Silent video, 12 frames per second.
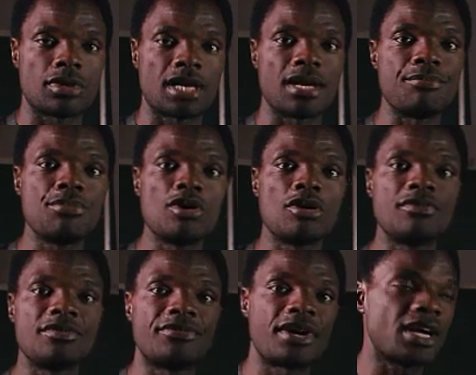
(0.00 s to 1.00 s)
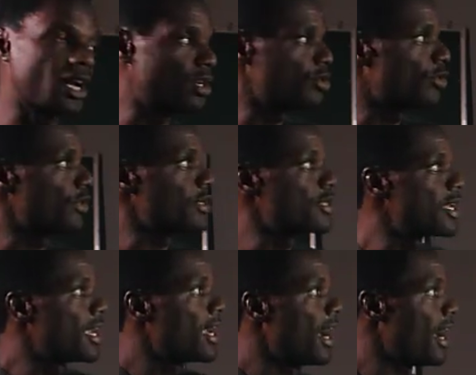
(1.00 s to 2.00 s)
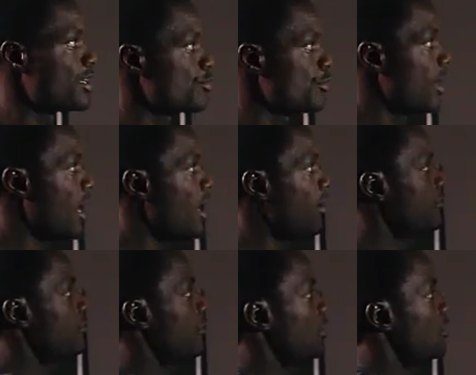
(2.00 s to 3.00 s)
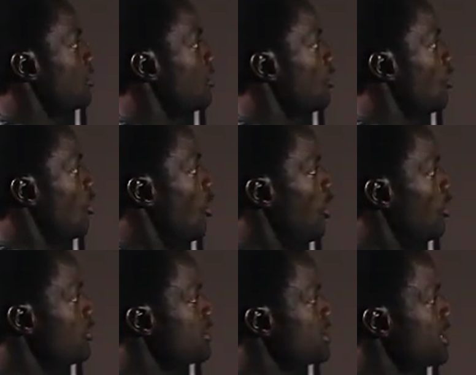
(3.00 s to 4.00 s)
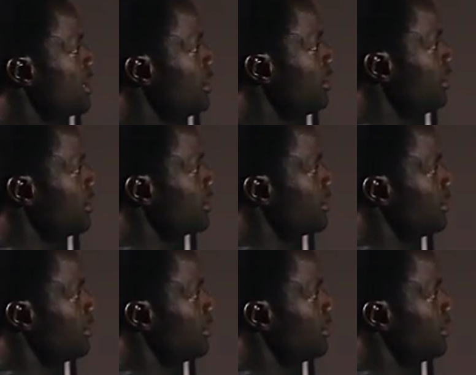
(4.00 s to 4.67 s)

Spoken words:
can be of different categories, as we have unskilled